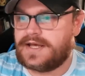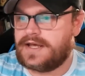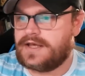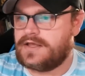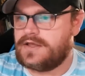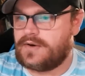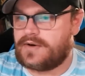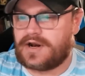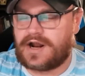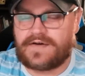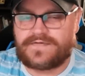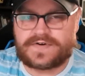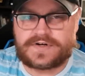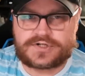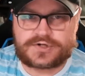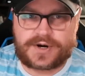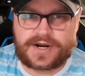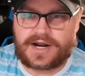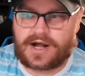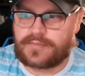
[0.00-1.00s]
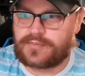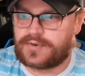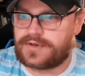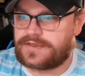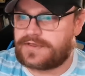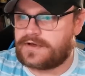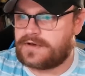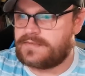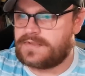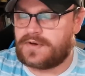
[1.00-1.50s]
You can often trade up
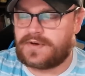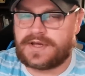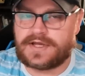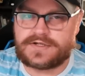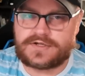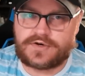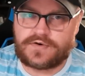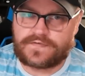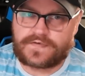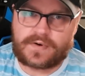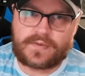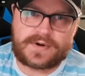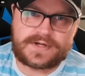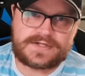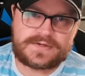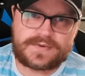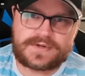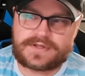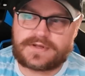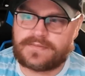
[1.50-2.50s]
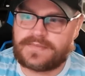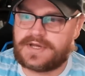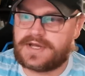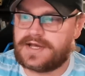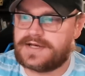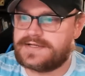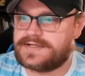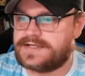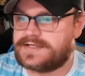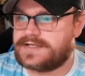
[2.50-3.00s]
with them. You can get 2-for-1s with them
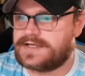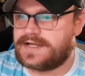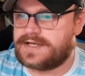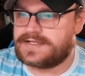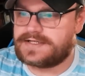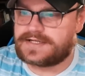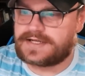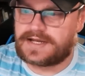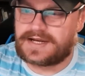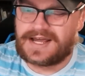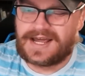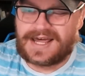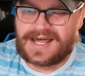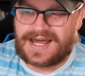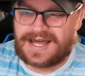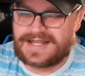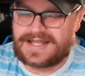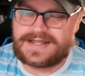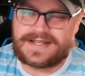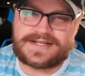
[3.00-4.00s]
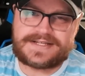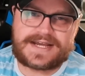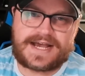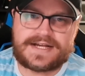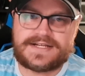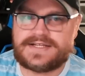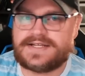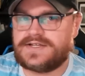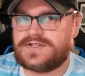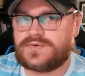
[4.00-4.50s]
because it's an instant. And then this
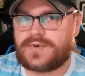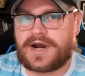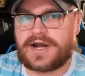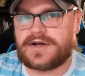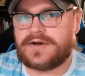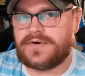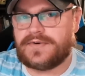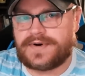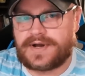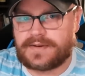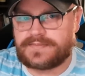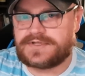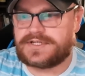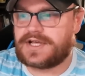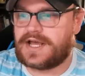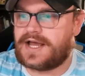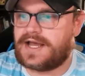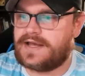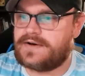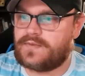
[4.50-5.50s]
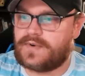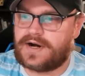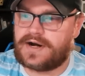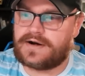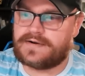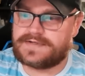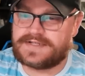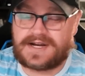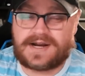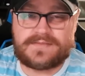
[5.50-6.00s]
has this raccoon upside
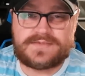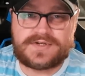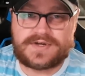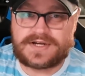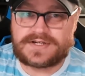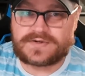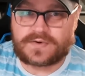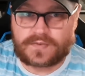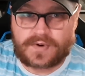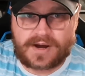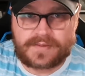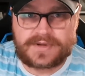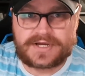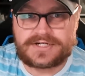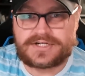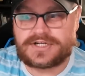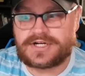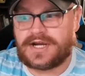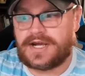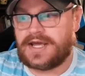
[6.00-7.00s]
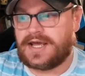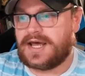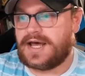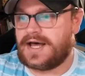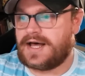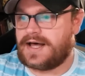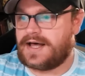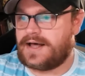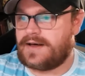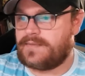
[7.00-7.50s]
where sometimes you get to rummage.
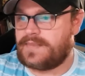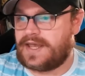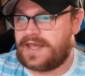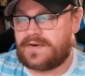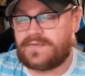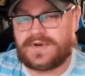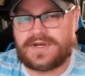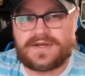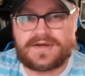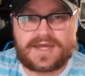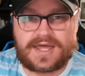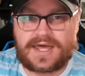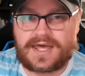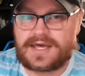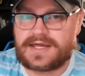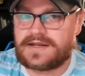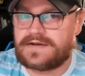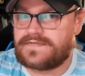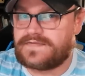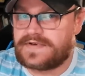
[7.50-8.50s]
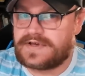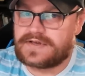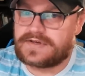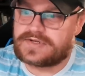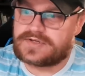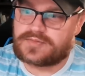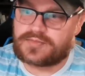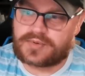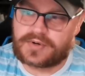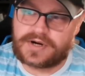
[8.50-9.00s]
And when you can, it
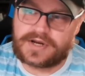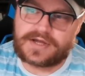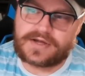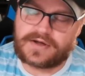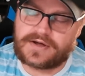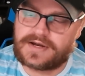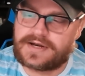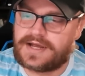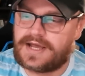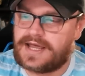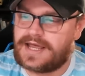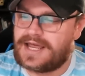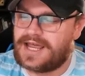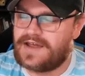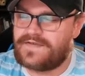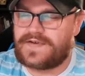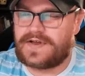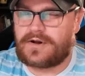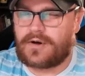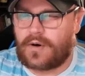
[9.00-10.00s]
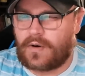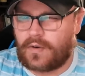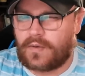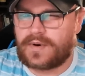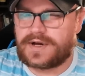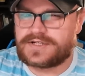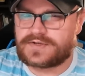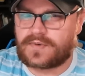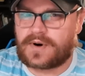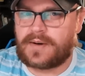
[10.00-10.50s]
feels pretty good. If it
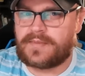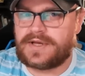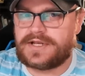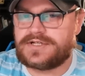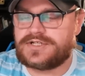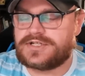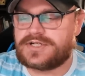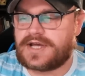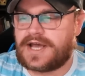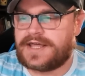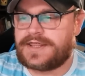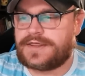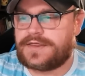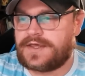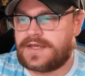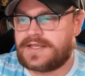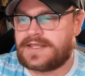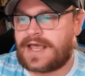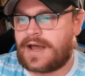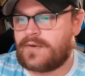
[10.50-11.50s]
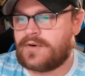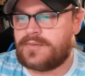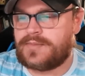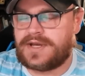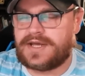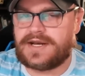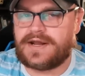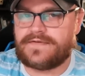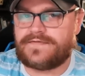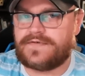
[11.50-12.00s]
always rummaged, I think that would
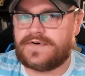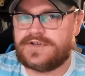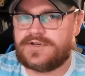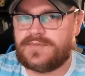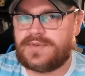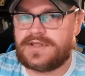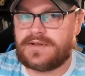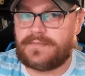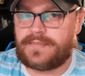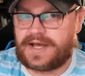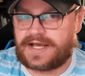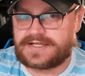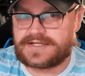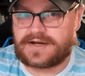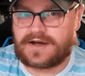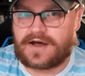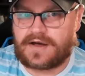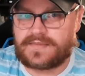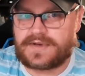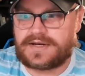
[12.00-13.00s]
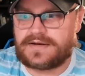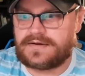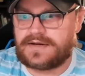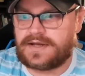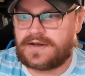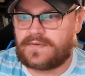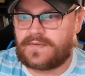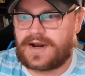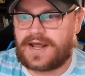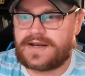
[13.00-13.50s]
be enough for it to be the best common
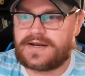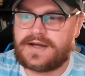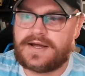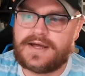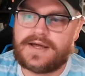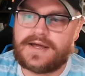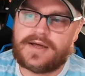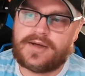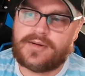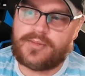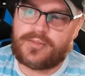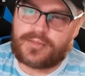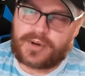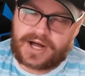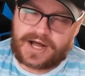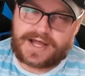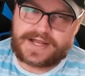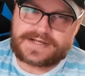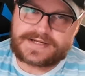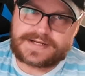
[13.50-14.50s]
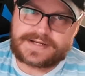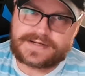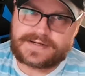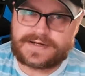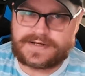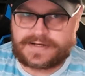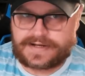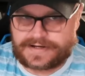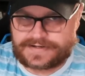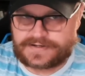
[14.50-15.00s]
in red. But
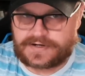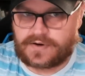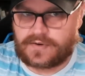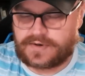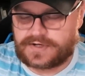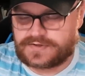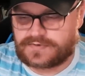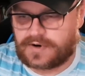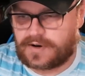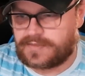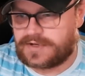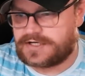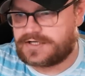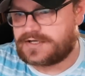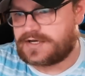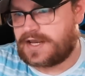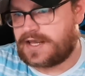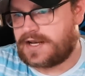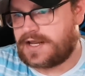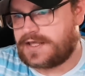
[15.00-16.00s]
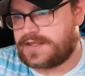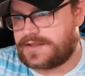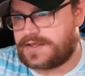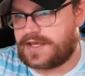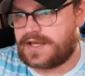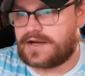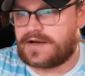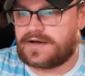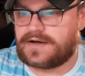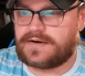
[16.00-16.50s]
it doesn't always rummage. And I
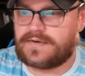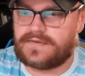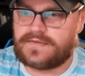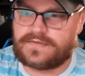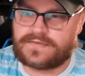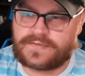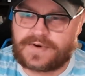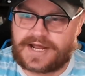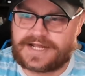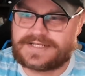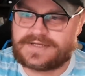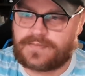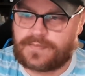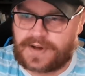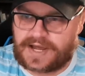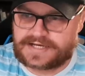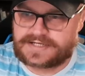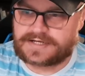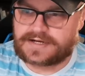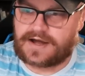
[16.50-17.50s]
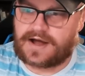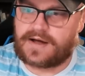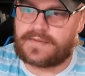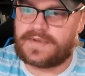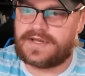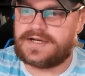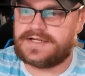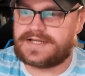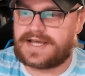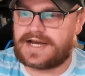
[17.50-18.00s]
think red's best
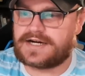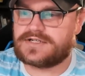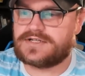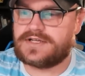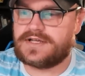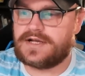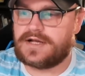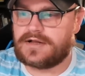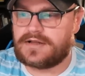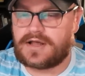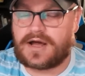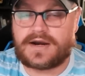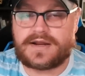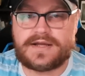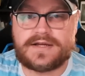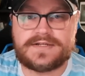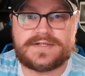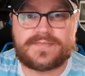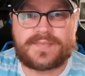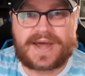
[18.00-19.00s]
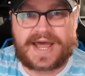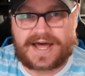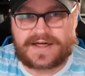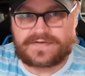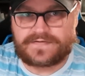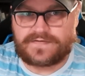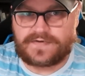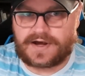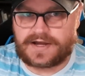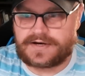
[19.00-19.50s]
common is actually Alania's
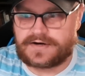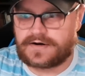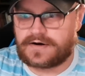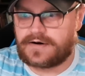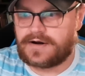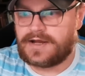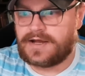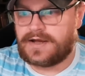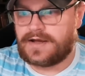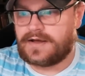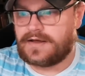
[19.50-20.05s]
Pathfinder.